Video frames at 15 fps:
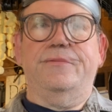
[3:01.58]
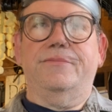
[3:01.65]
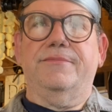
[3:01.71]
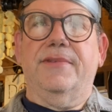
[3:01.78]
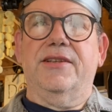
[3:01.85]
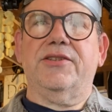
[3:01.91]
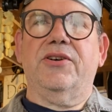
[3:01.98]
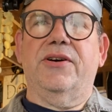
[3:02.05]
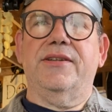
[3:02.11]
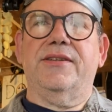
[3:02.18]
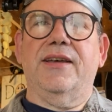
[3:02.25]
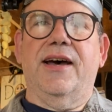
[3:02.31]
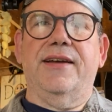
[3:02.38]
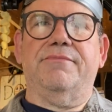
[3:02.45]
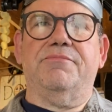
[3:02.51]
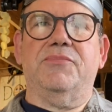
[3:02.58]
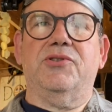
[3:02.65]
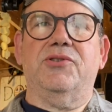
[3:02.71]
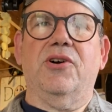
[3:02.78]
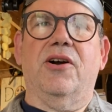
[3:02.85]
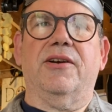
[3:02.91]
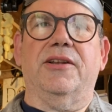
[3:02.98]
Let's go inside
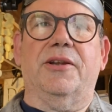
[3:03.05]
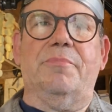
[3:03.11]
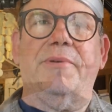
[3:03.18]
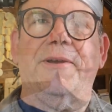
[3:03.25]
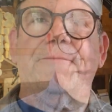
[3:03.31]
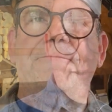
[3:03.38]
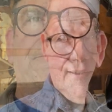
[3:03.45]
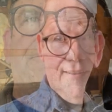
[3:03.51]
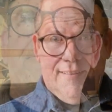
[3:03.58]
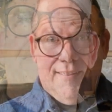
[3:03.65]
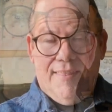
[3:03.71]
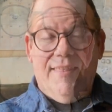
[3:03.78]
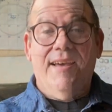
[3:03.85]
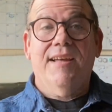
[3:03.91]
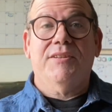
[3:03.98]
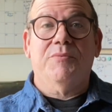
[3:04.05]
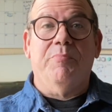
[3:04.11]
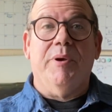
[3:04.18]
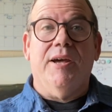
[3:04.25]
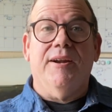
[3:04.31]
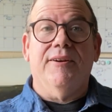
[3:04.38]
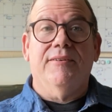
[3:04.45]
and talk a little bit. That's
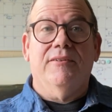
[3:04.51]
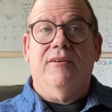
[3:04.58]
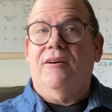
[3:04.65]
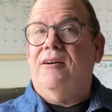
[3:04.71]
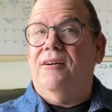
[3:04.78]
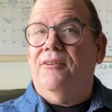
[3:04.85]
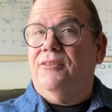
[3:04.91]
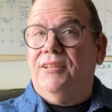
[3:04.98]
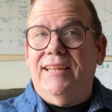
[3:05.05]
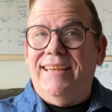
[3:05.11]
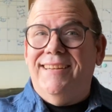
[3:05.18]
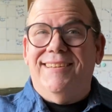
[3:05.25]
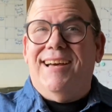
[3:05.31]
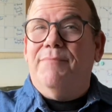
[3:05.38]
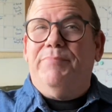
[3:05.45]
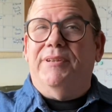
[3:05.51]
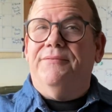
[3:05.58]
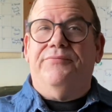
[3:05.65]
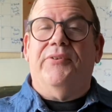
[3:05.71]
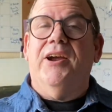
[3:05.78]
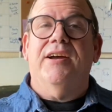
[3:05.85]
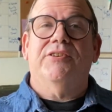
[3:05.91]
better. All cleaned up
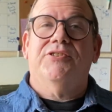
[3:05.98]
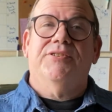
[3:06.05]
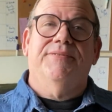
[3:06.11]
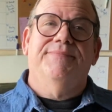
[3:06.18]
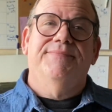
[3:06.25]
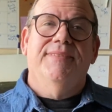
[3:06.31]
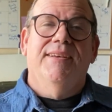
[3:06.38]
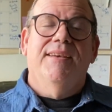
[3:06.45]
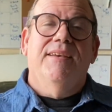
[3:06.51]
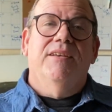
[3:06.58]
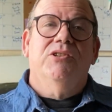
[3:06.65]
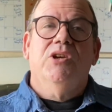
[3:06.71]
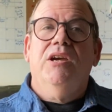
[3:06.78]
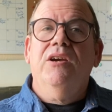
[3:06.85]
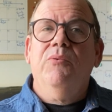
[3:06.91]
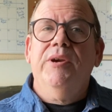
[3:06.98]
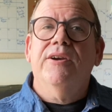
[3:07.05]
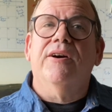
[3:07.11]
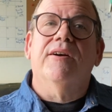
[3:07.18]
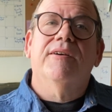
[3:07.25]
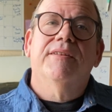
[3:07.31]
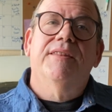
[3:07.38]
and fresh. So here we
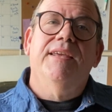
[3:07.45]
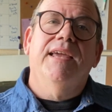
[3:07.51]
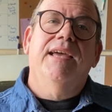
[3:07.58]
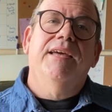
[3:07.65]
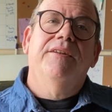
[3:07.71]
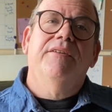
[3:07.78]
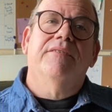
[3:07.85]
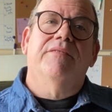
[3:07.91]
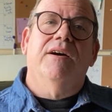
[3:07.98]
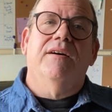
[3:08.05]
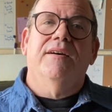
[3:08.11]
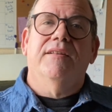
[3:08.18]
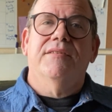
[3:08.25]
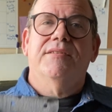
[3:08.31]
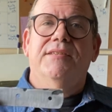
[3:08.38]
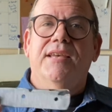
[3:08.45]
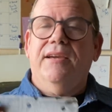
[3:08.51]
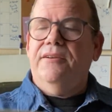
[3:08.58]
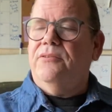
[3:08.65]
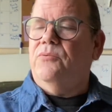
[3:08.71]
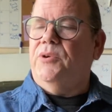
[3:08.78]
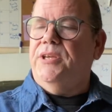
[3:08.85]
are, the end of the
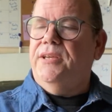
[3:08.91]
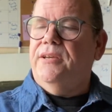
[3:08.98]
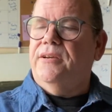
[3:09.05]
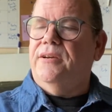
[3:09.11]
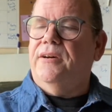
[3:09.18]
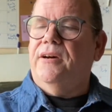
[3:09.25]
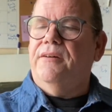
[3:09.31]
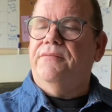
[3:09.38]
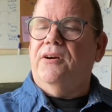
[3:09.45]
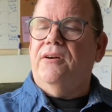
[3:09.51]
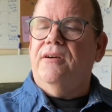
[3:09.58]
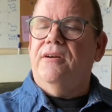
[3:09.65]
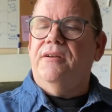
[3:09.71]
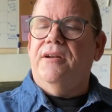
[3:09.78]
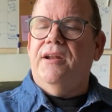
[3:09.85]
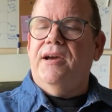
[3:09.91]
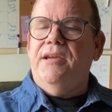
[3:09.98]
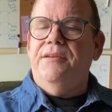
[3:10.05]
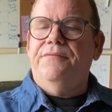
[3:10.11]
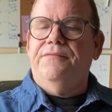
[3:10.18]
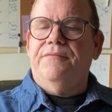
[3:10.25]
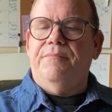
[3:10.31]
second week of our
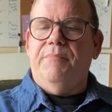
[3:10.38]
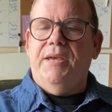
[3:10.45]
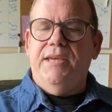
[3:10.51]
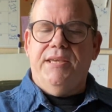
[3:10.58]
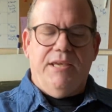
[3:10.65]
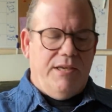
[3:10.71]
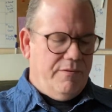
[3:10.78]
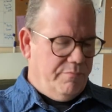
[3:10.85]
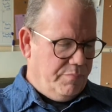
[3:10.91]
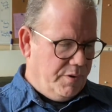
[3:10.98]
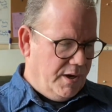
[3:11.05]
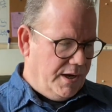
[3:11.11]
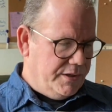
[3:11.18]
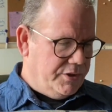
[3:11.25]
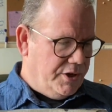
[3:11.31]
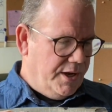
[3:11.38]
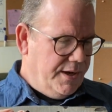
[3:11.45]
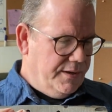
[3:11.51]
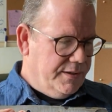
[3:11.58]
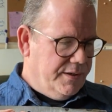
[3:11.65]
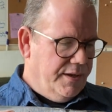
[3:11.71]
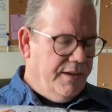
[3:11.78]
knife making project.